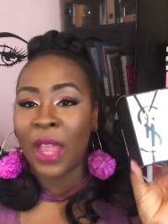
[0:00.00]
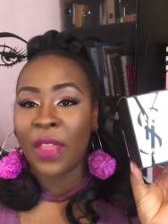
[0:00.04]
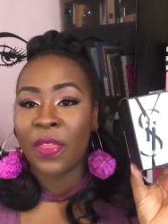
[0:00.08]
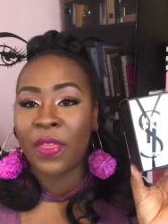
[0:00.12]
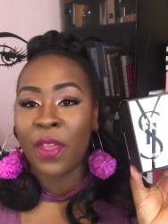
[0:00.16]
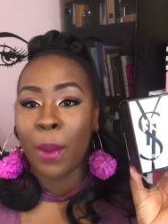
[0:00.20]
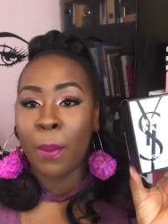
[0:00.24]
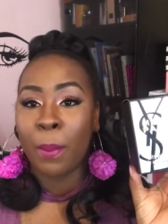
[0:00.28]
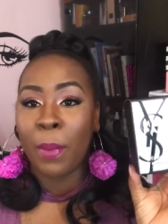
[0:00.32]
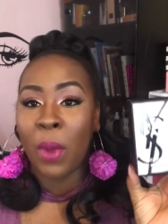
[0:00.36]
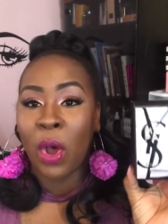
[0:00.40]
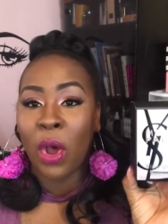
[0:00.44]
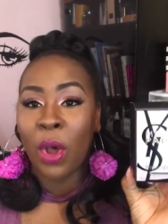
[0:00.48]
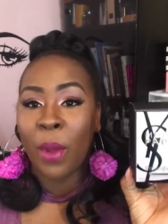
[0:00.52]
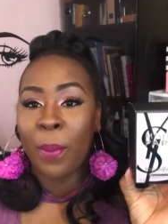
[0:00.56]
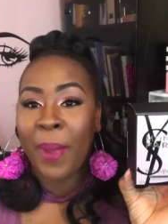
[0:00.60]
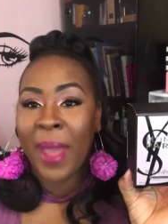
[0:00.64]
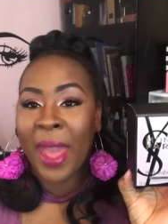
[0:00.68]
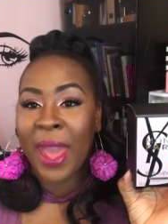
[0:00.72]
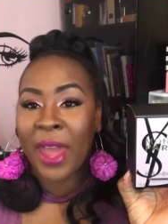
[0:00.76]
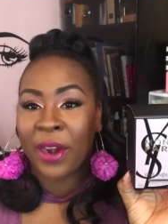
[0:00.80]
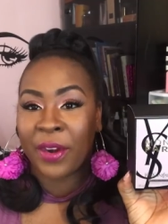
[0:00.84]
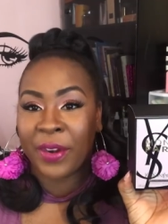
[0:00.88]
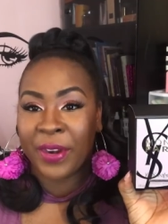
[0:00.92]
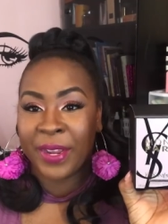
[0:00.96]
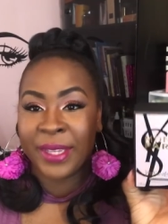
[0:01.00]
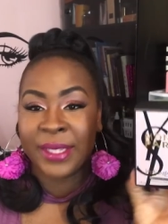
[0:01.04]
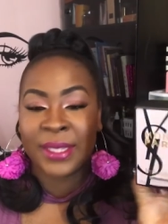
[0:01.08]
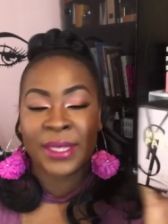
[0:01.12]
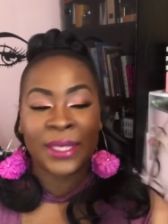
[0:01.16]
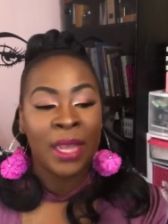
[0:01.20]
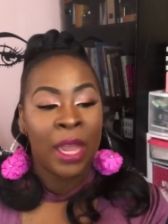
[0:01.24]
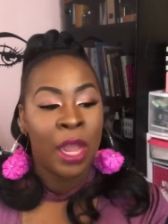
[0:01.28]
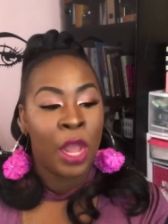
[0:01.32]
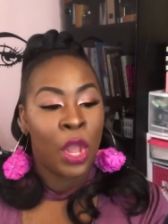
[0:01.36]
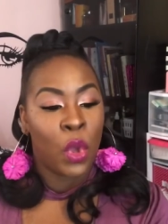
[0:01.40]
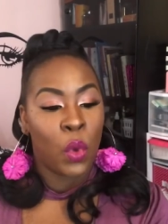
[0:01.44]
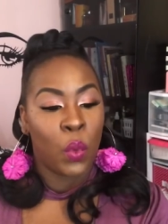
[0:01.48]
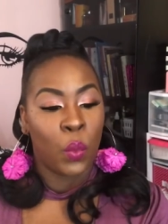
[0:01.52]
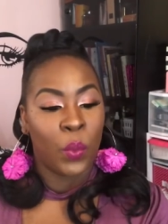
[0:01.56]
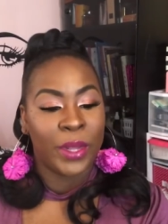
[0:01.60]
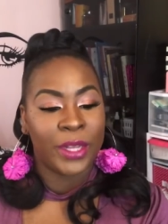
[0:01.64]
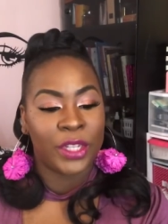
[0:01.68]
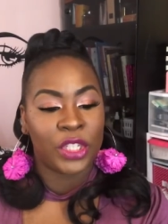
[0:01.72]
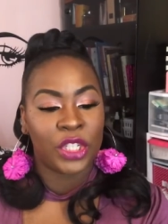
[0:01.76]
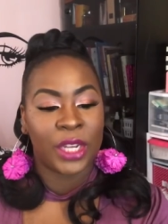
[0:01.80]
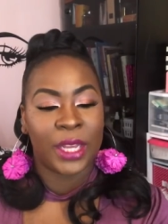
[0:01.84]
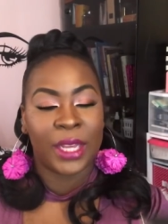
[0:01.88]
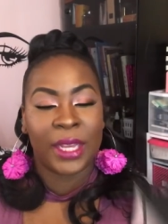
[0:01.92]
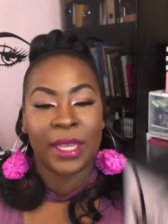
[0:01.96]
the Mon Paris,
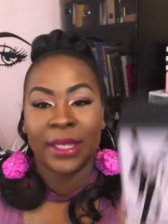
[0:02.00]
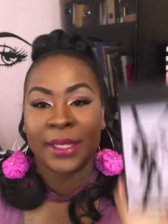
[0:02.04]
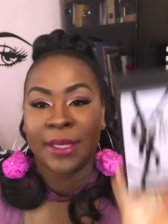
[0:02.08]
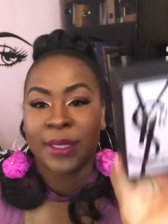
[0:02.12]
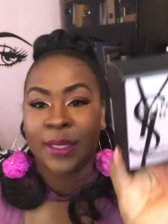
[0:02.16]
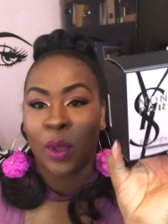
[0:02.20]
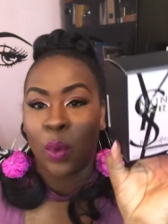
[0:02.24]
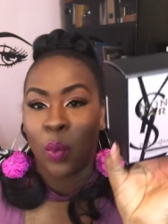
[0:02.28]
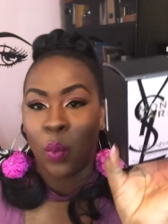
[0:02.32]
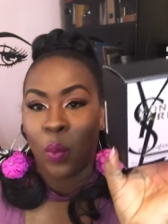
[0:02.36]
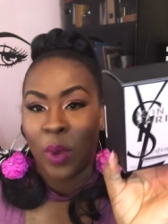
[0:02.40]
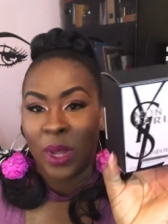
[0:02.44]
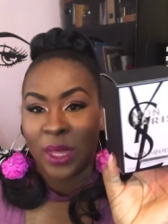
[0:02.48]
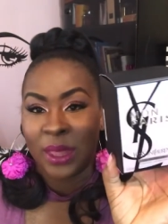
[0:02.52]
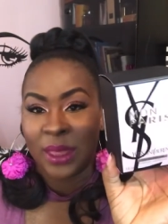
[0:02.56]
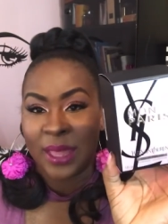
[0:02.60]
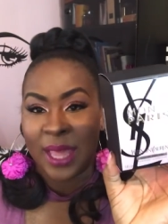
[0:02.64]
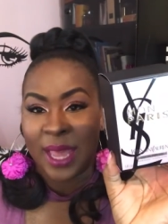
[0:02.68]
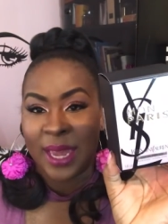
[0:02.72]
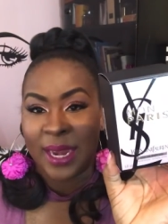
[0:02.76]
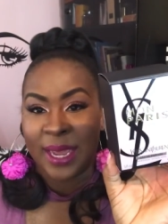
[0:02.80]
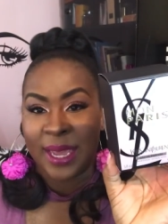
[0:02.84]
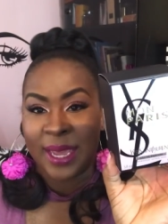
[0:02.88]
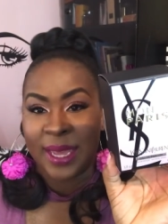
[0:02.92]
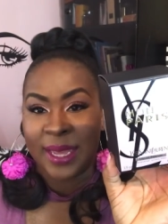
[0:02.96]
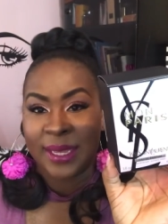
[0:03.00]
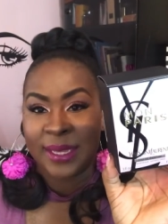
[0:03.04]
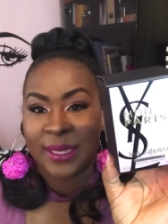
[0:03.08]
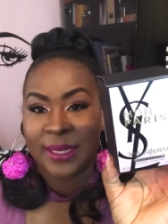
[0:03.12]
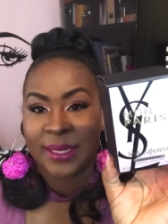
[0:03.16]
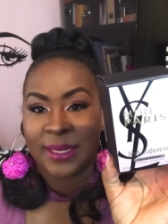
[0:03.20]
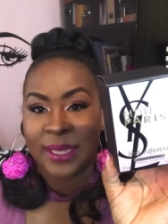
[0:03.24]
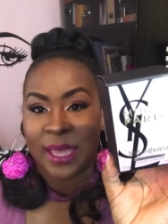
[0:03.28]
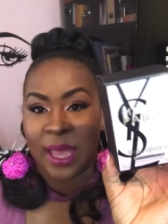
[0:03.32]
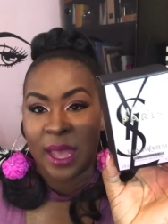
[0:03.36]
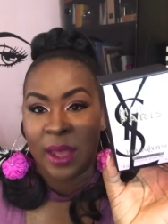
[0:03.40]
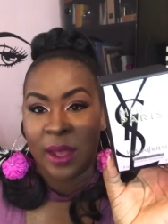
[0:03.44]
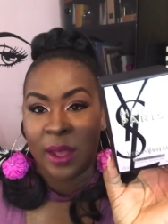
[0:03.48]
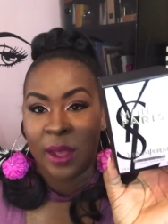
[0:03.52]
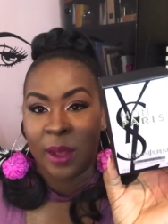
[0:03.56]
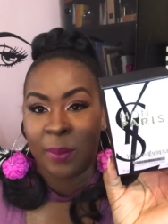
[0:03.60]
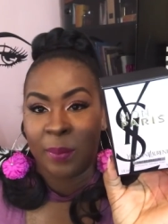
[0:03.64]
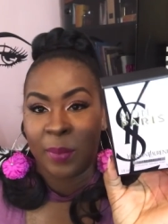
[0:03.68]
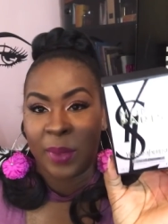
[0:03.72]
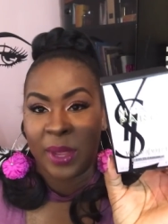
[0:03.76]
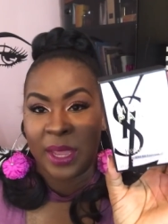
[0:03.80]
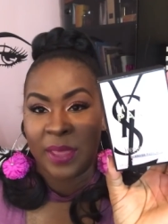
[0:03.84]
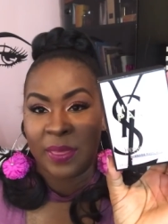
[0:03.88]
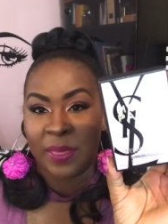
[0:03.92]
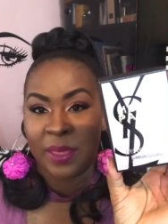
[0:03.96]
which is the one that is
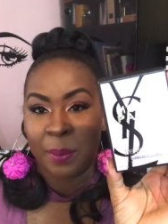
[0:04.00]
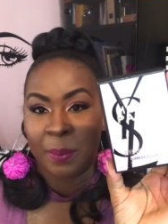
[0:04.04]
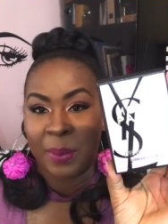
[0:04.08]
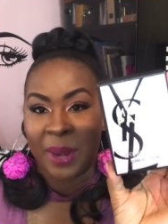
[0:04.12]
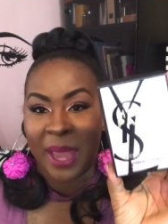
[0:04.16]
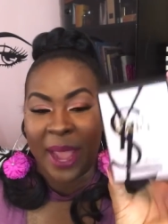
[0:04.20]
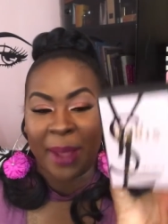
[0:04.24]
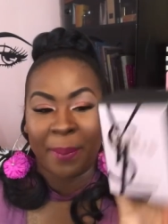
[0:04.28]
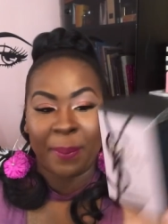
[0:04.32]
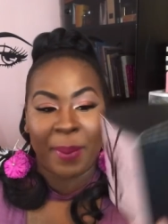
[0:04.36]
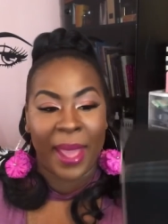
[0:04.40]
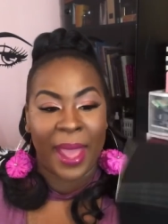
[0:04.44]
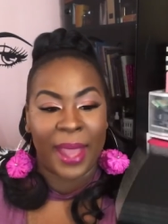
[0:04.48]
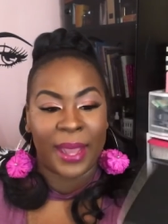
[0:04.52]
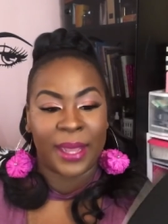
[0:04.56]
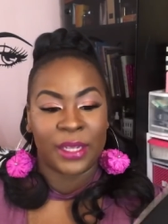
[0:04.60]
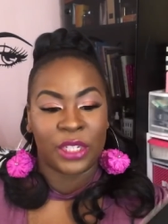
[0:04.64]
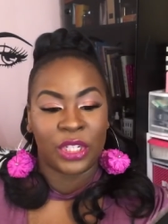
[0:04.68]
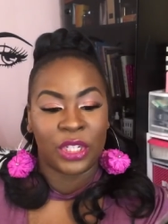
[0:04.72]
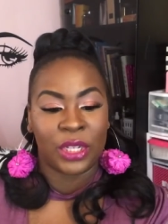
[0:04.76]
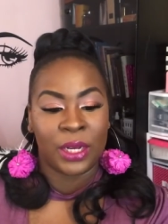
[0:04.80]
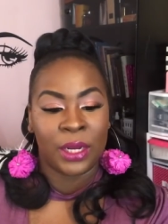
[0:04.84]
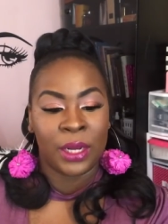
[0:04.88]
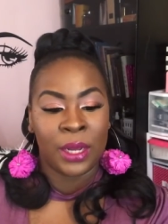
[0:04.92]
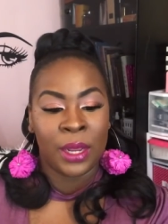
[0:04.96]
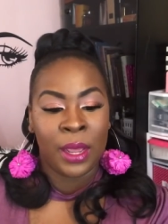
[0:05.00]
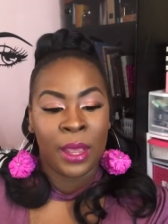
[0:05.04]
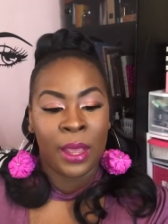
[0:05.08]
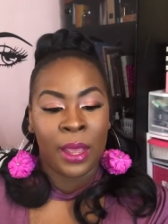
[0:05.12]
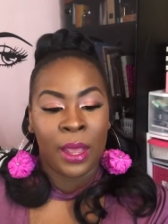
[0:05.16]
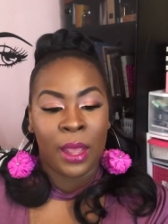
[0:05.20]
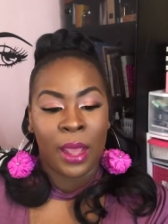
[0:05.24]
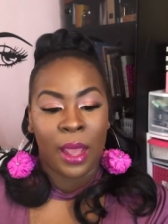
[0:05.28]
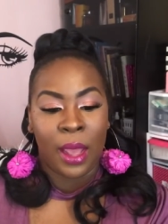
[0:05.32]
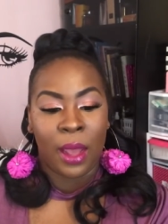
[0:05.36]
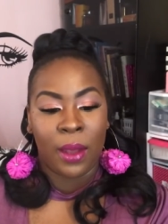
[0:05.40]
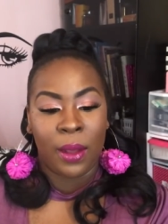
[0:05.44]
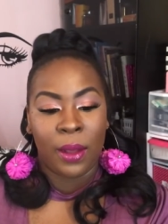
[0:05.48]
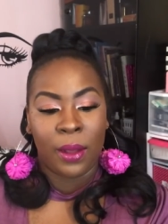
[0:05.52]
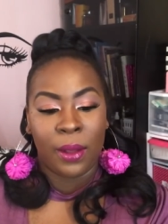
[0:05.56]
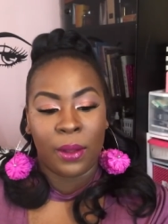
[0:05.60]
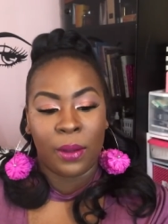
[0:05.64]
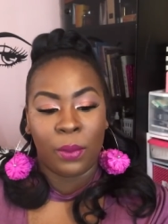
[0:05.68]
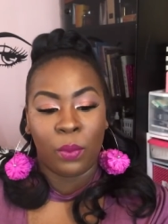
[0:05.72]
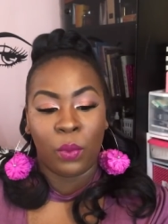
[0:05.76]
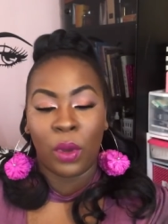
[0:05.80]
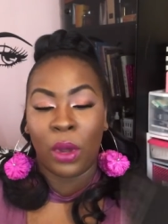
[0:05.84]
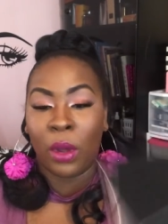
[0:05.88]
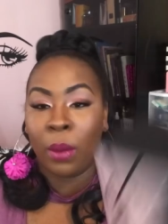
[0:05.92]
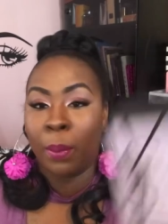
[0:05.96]
in the black packaging.
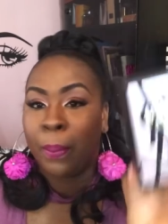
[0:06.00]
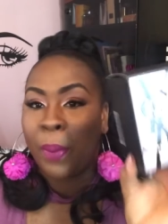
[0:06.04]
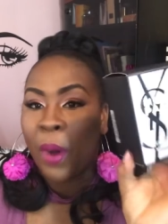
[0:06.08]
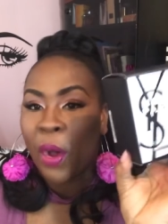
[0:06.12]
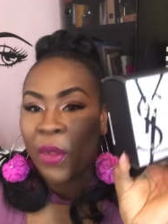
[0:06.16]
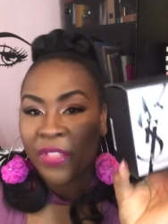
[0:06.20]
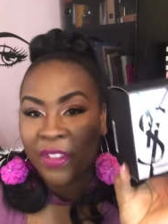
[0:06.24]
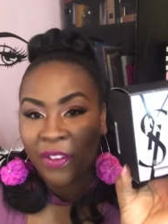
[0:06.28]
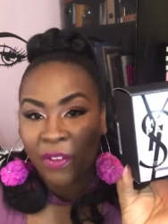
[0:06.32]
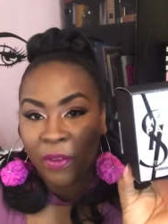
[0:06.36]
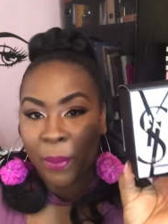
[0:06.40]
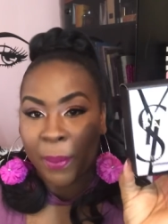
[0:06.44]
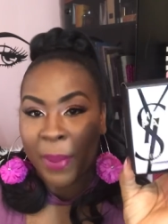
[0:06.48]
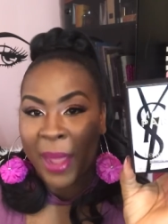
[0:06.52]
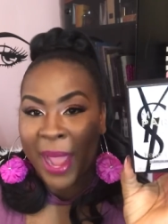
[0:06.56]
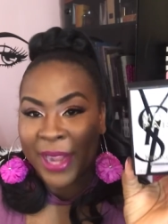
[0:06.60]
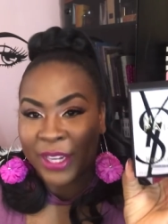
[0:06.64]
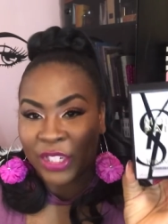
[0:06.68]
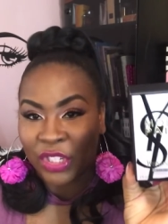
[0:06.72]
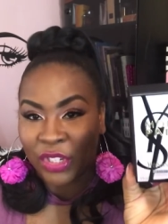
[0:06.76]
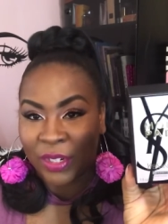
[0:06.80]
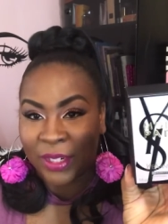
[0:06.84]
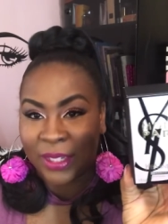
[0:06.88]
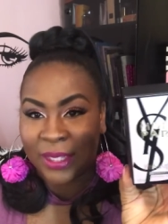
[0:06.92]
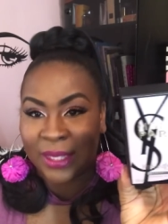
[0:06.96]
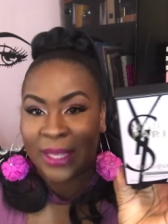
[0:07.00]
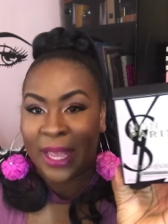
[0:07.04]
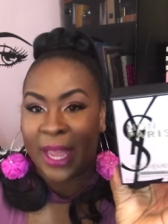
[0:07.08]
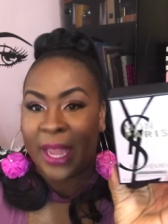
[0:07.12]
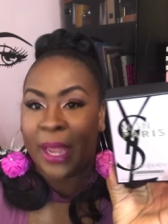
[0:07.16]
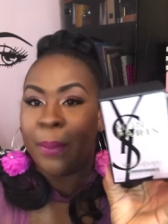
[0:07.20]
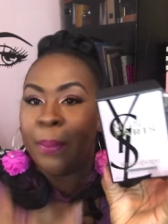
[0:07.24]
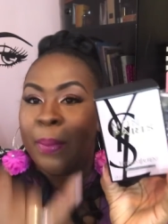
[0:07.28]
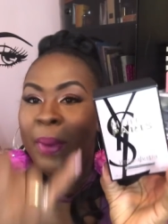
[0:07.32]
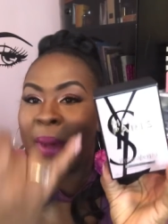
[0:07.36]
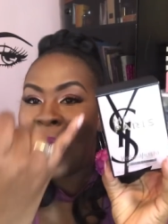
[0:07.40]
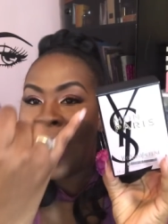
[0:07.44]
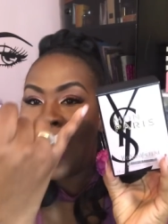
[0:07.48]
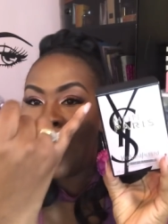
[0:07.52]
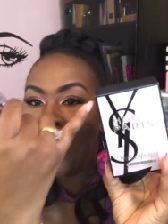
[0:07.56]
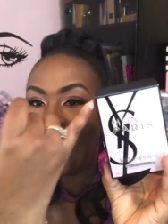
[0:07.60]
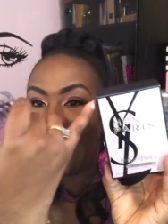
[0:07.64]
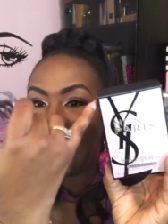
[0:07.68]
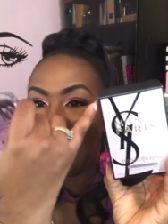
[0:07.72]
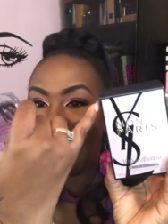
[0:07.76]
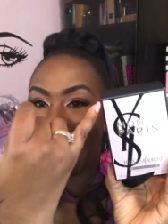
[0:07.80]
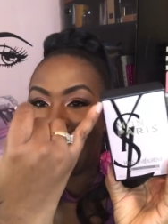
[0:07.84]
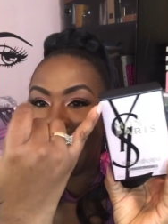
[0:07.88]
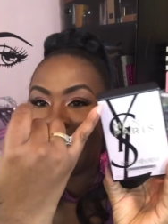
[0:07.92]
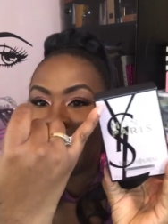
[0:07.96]
Well, both of them packaged are the same, but I
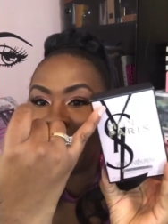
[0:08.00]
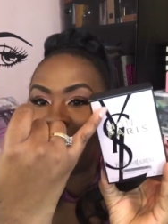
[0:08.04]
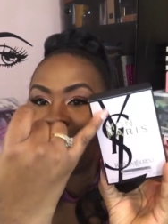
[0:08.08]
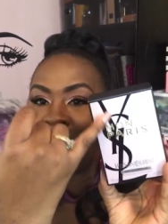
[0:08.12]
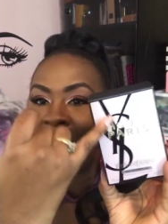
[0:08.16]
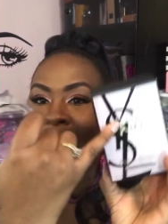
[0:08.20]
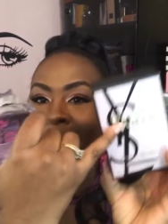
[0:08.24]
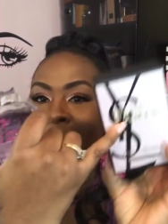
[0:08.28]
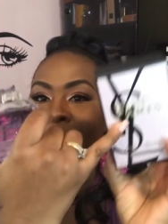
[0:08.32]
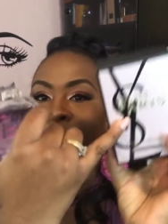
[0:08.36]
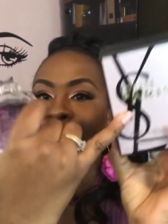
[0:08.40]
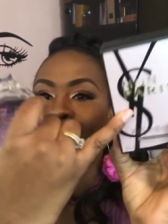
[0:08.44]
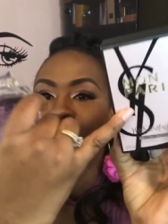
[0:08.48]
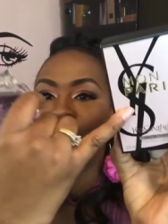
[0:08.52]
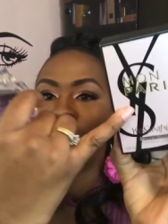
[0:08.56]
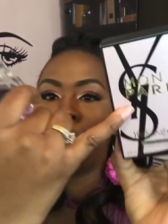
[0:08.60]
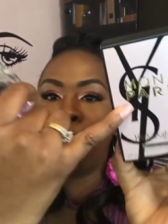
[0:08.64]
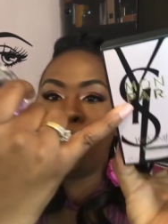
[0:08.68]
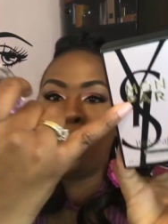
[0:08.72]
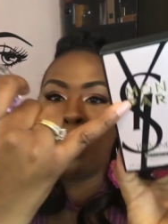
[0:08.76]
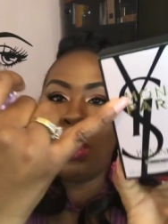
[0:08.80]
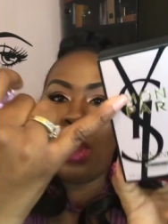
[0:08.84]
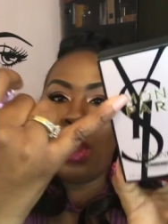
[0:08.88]
mean the actual